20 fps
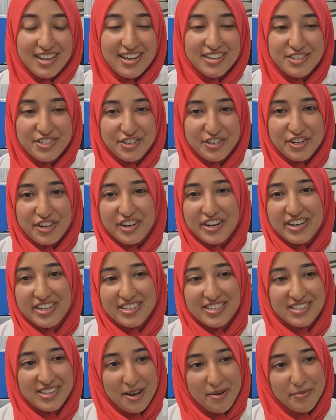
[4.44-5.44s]
last year
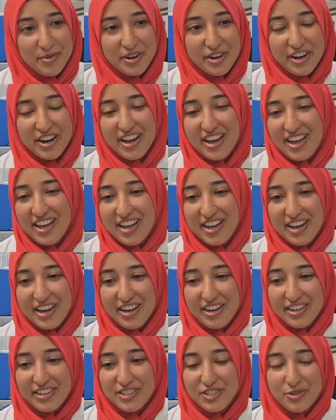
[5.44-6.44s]
in summer
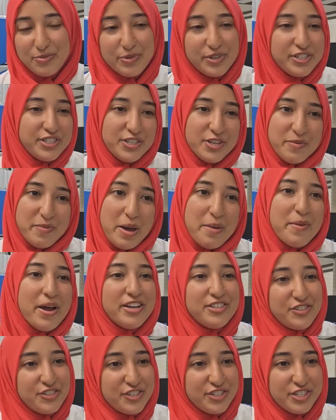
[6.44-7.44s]
uh, to pursue my
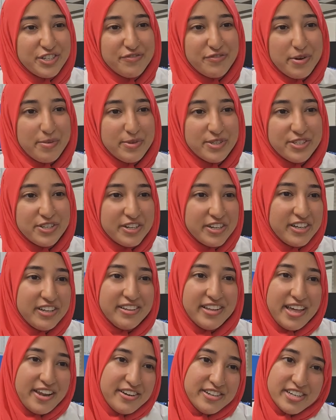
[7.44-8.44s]
master's in
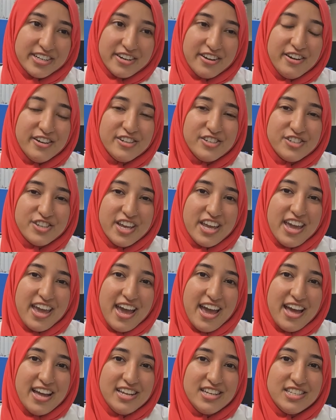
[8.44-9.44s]
pharmaceutical
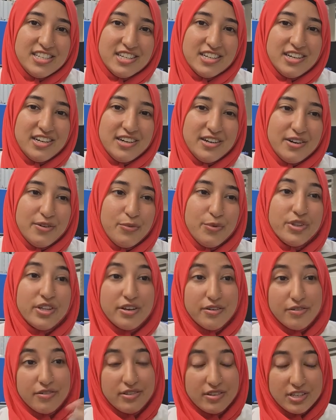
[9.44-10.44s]
nanotechnology. And uh,
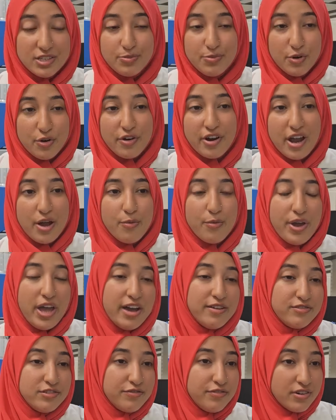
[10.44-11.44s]
within this program,
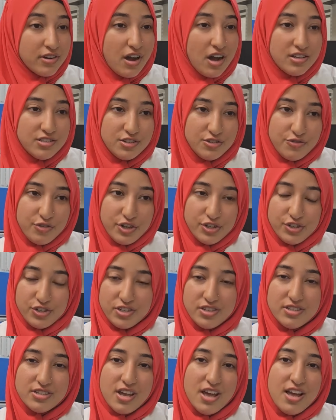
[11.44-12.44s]
we have different
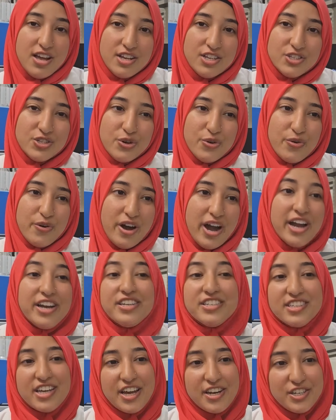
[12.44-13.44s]
concentrations. So
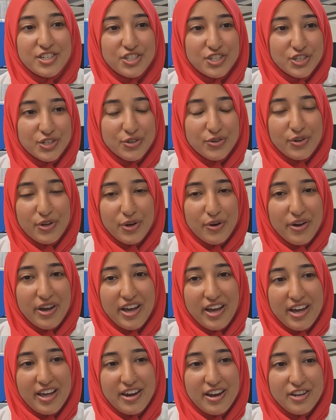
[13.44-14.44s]
I decided to go
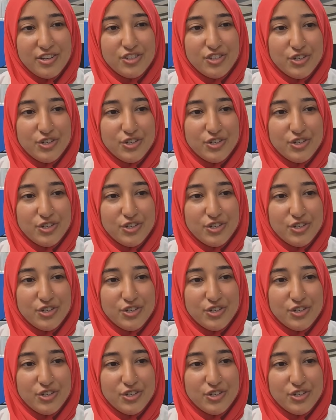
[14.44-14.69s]
ahead and